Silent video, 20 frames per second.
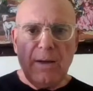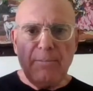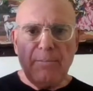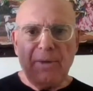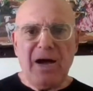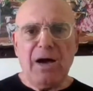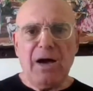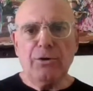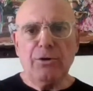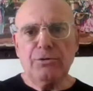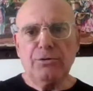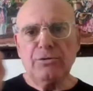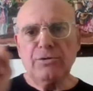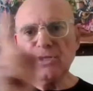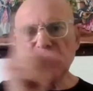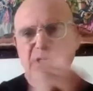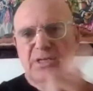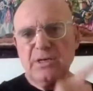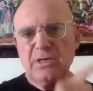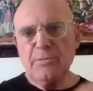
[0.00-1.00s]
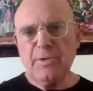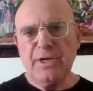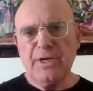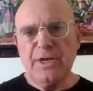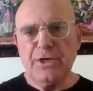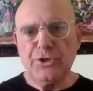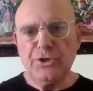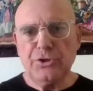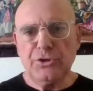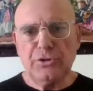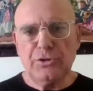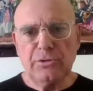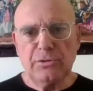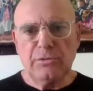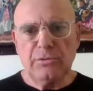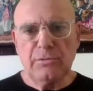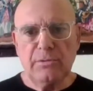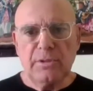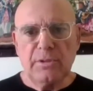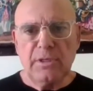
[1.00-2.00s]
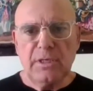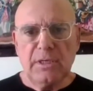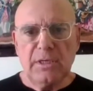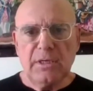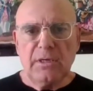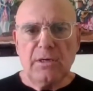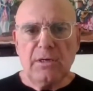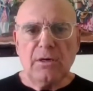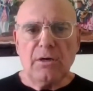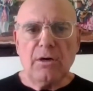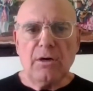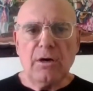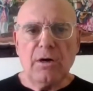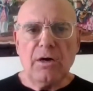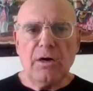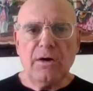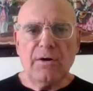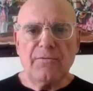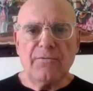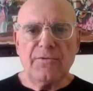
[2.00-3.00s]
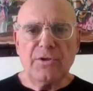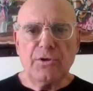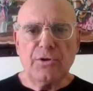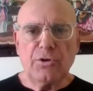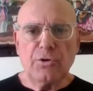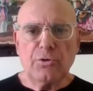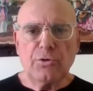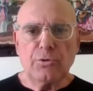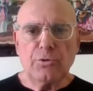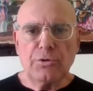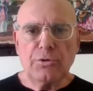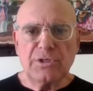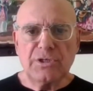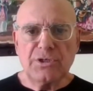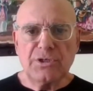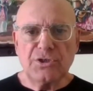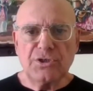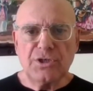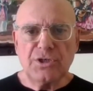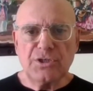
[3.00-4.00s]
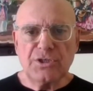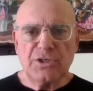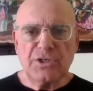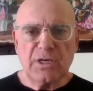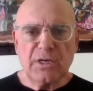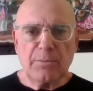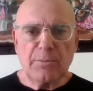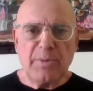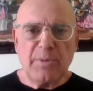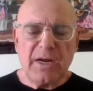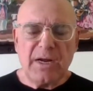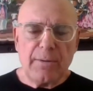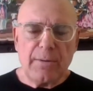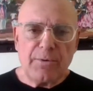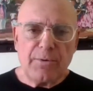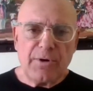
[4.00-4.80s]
about discrimination of the Uyghurs in Xinjiang